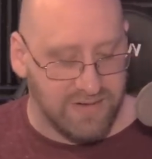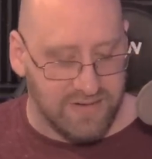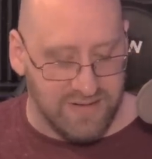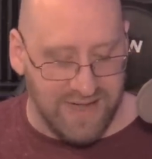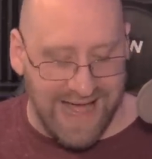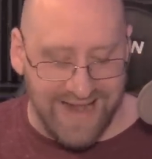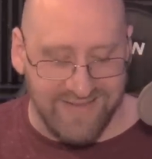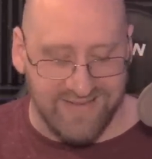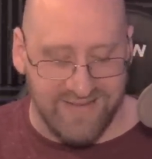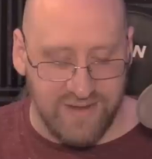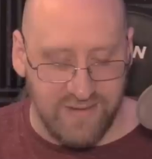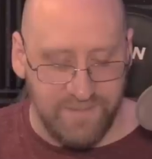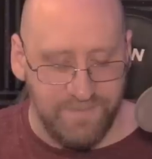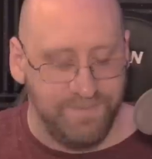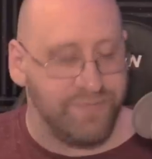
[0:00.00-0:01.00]

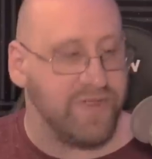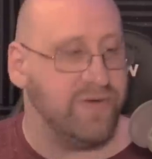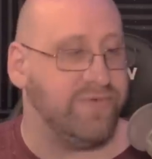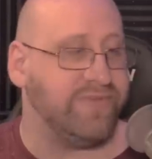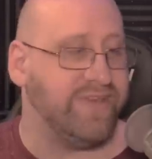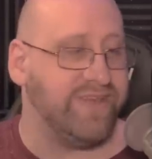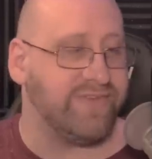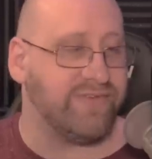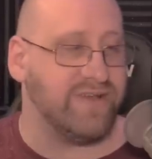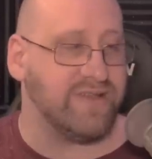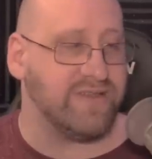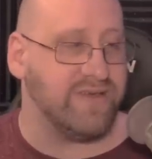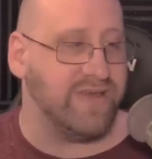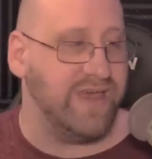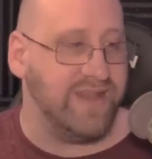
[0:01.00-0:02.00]
Gladson, whose
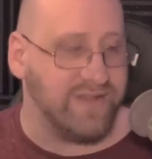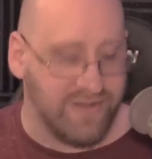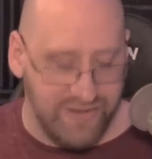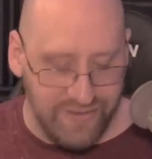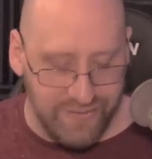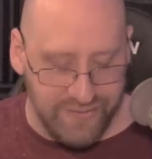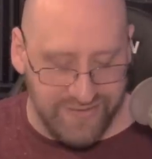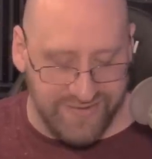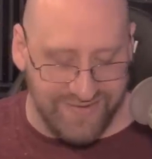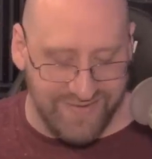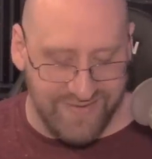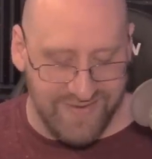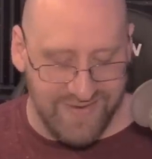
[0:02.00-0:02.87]
district includes